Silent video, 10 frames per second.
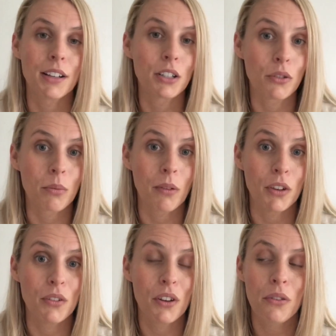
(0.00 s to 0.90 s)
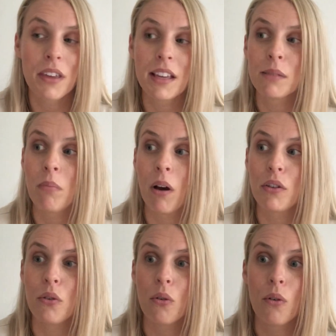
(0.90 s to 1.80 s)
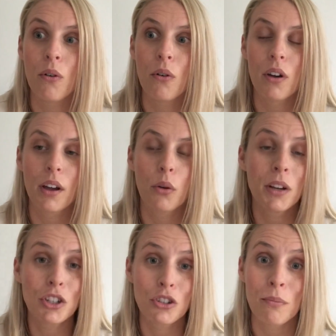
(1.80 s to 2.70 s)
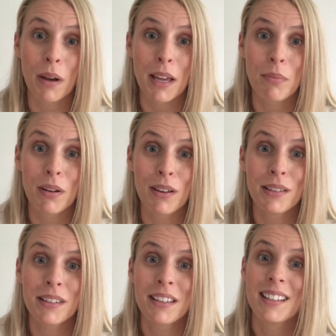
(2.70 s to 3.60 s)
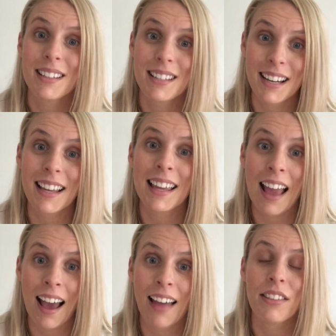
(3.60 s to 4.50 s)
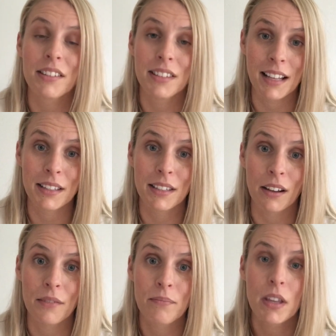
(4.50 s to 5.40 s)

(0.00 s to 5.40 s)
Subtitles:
don't know whether you know this, but your question papers stay at the centre.